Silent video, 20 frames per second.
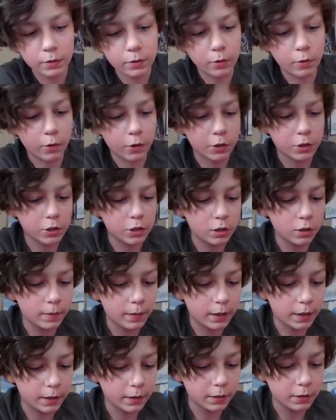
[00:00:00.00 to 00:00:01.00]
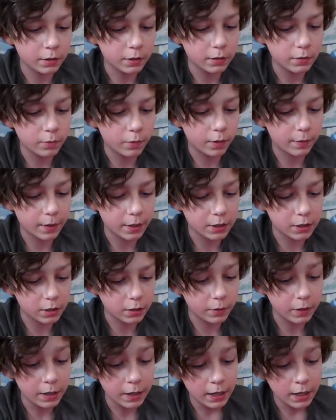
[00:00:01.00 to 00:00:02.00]
orange
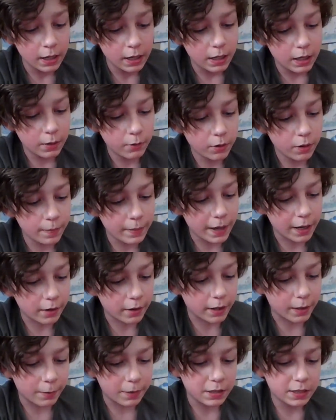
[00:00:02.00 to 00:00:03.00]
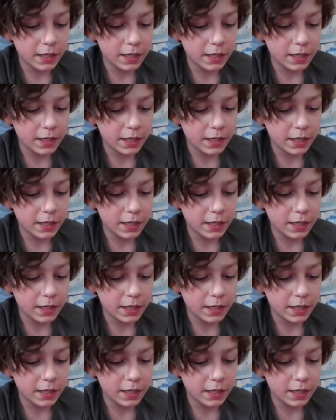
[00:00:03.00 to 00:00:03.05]
2x1x2, it wouldn't matter anyways.